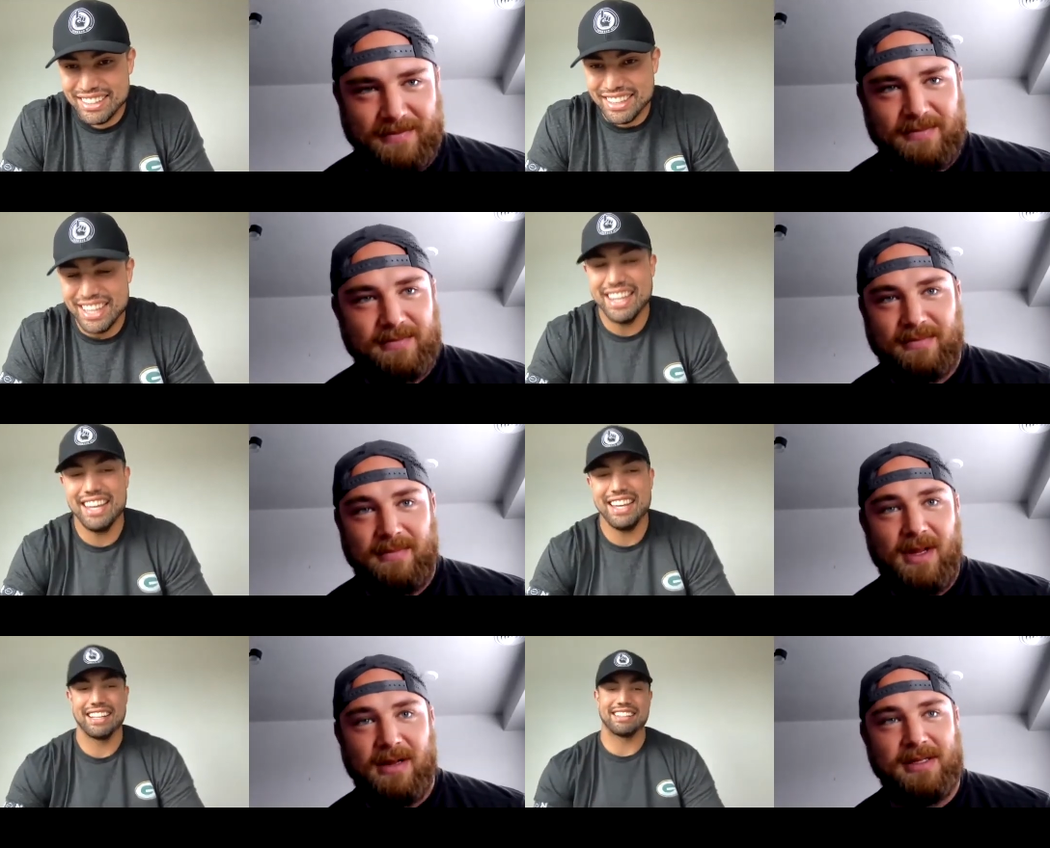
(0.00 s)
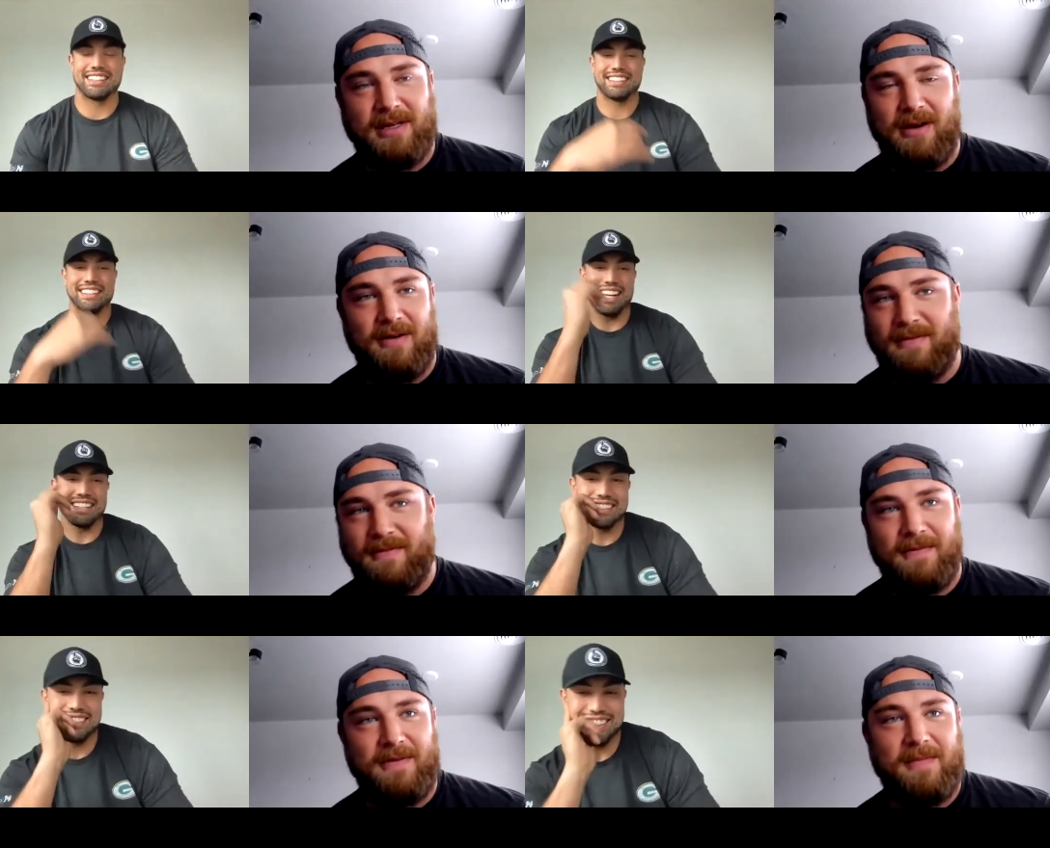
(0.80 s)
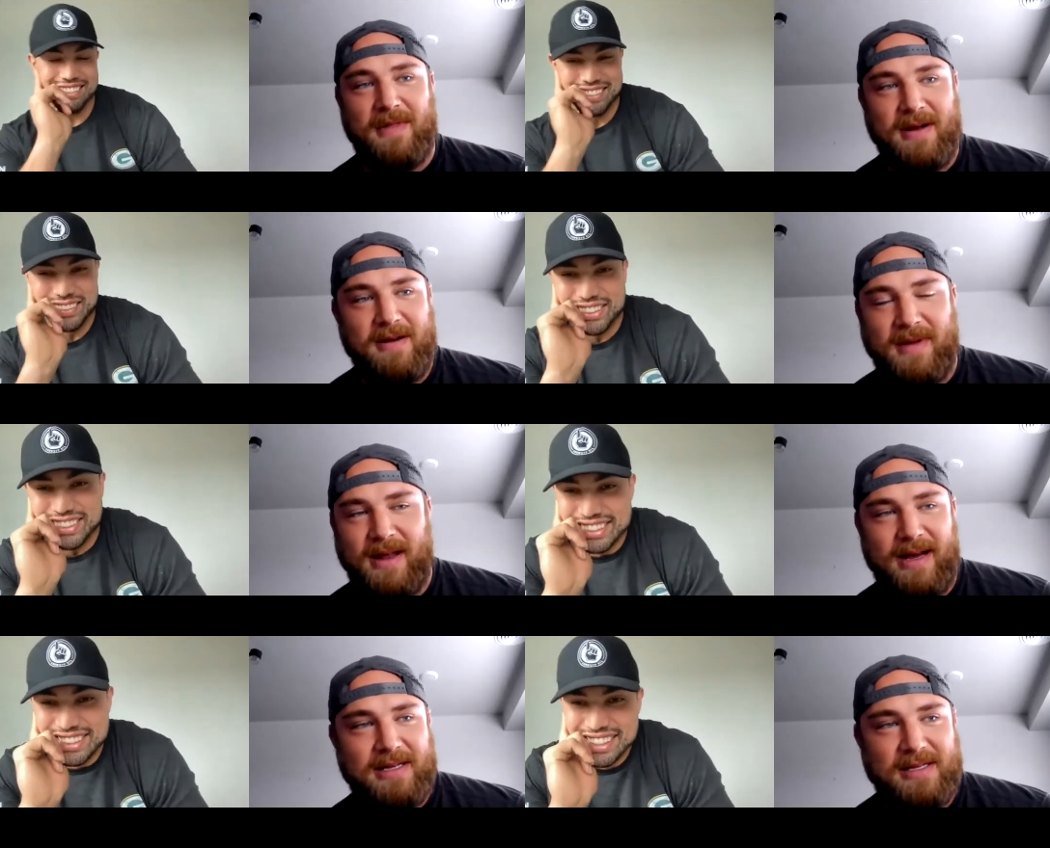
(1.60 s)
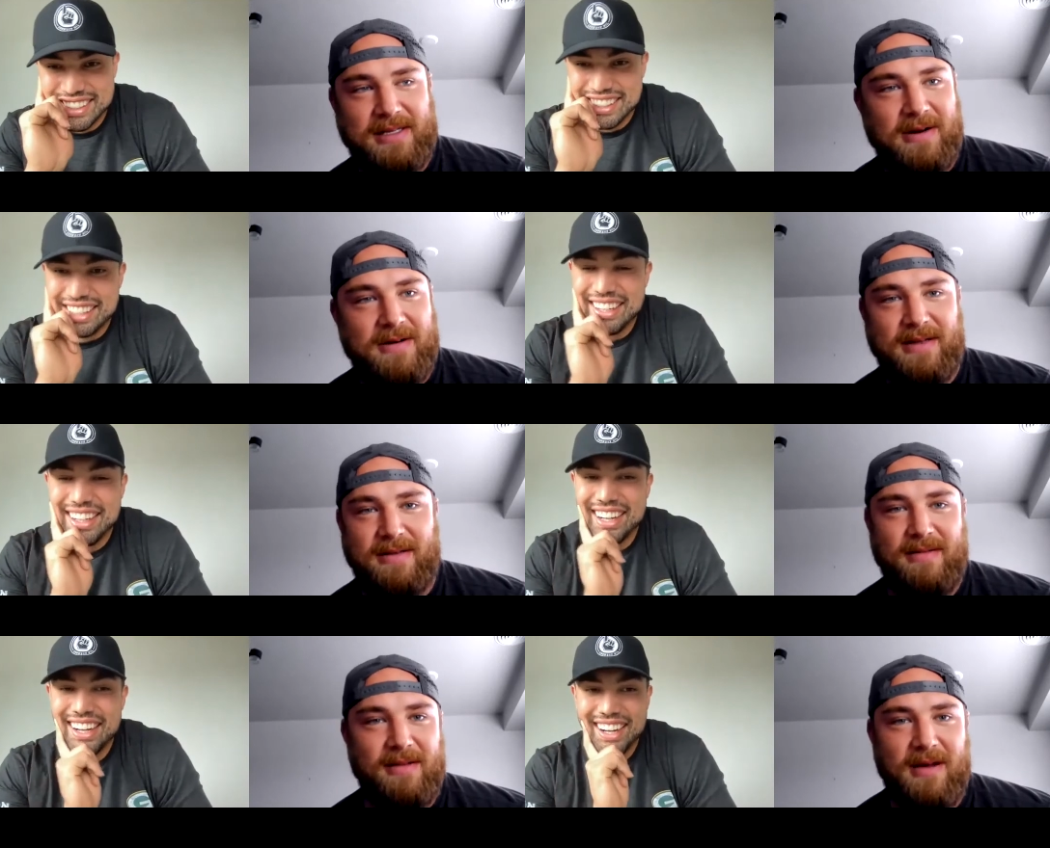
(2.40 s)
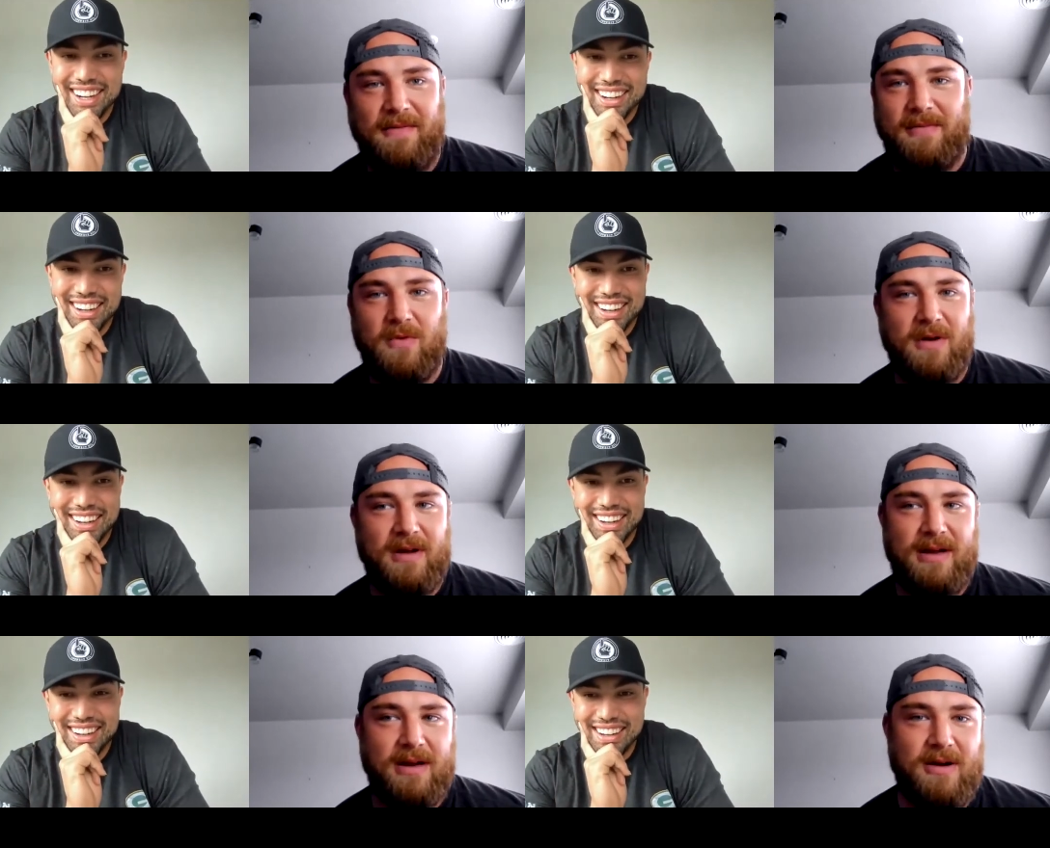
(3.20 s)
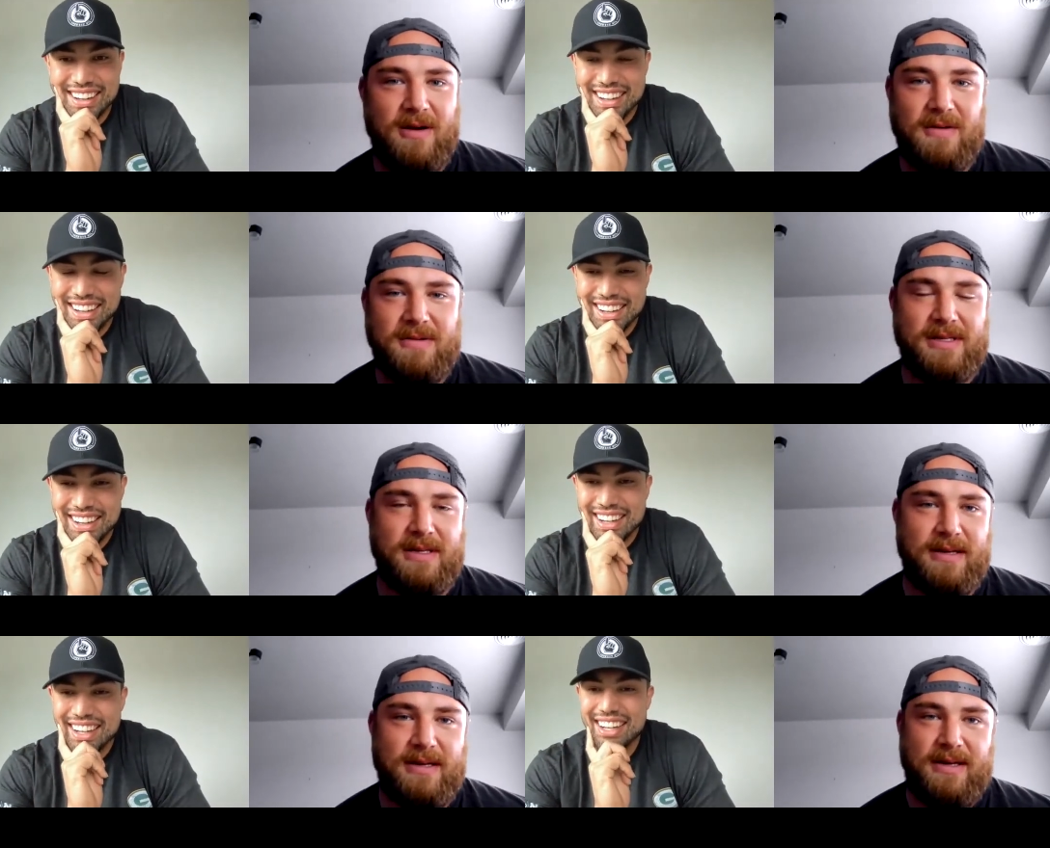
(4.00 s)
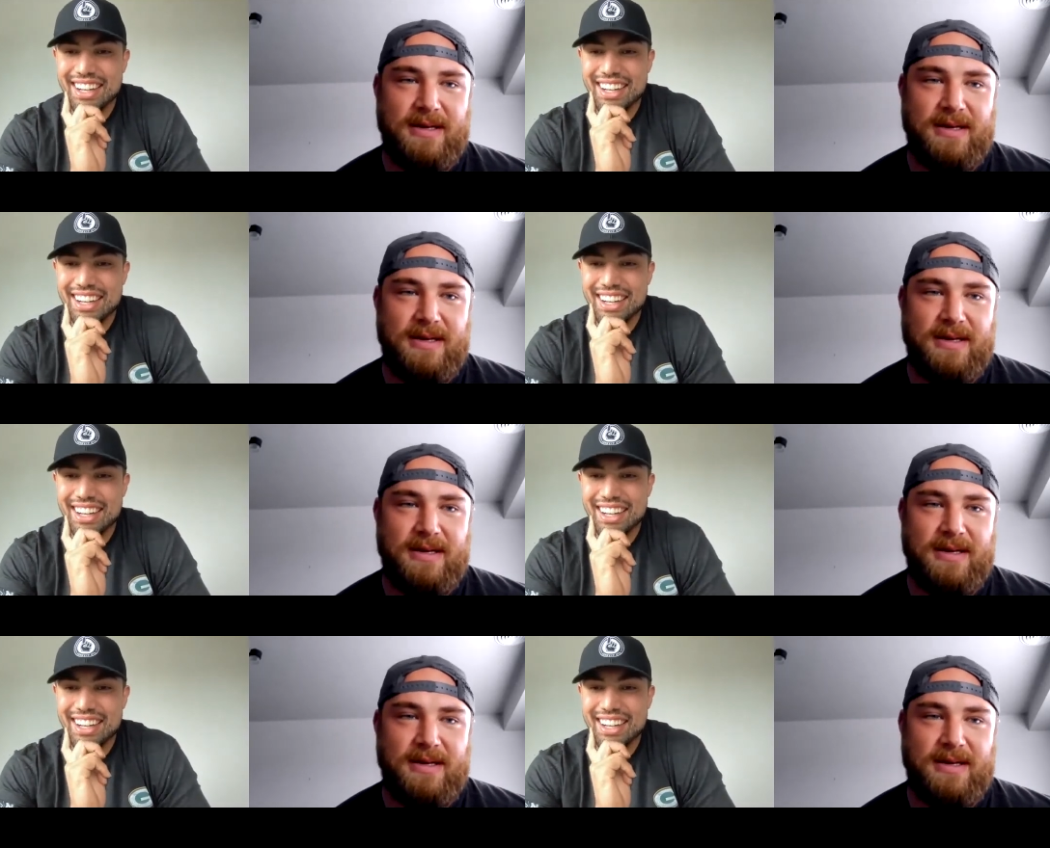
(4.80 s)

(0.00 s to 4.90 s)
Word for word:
Speaker 1: Dang. So from there, man, I just started loving working on cars. And